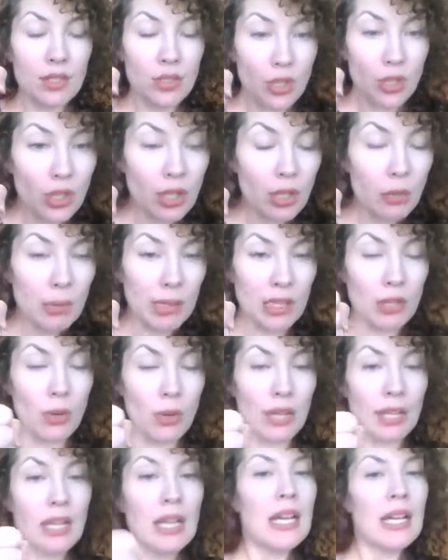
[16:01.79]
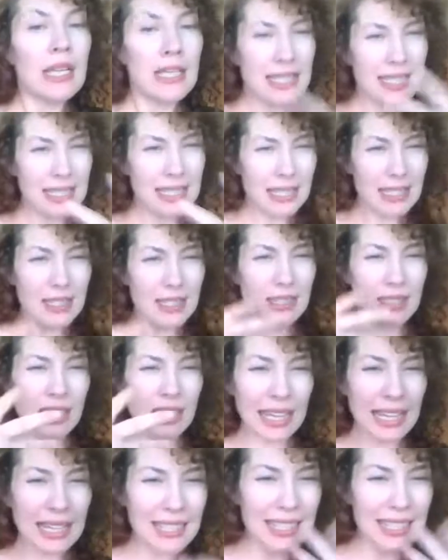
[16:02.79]
Is this
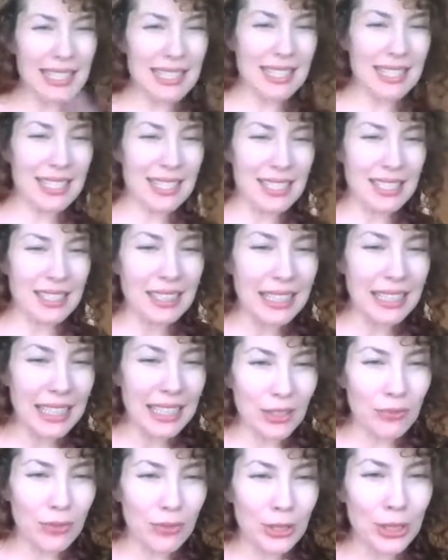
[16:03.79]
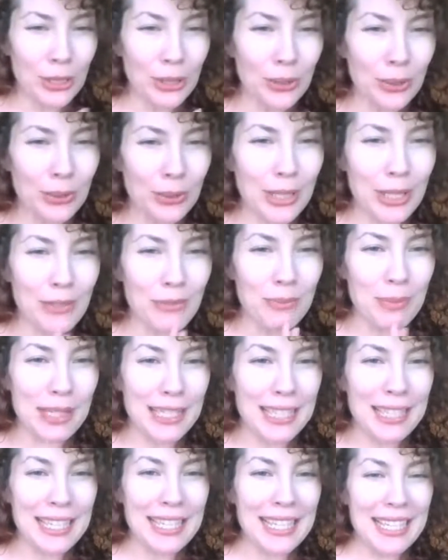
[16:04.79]
landing? Is this clicking for you? Give
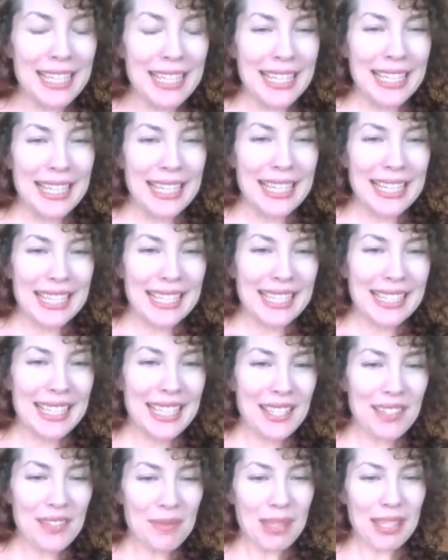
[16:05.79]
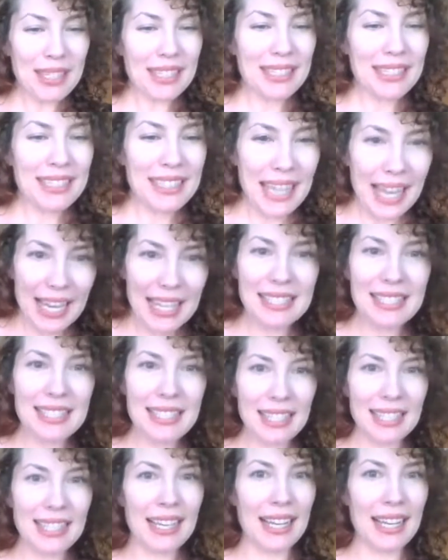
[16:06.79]
me a yes.
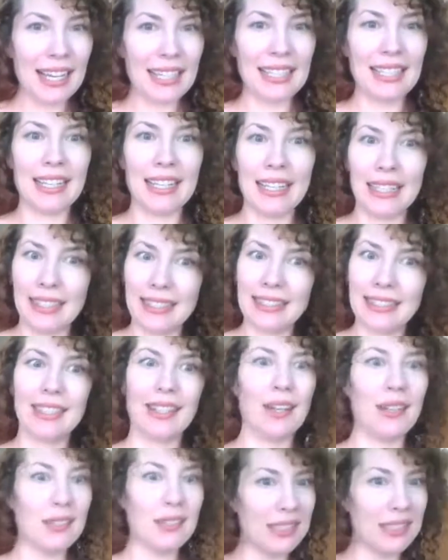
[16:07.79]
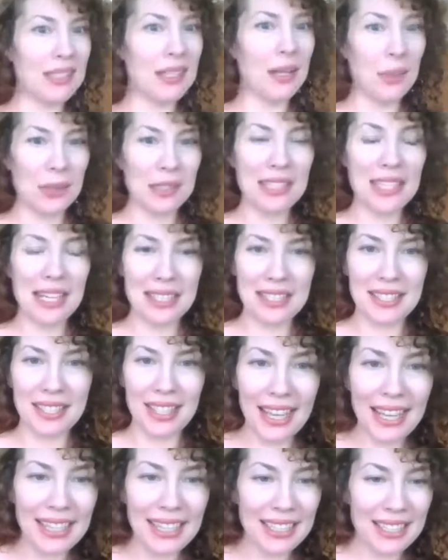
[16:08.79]
Like I totally know what that's
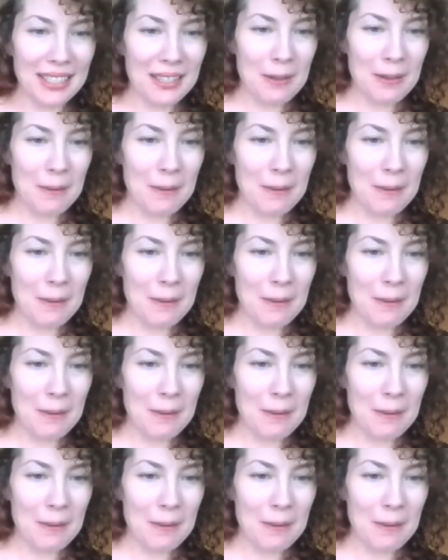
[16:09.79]
like.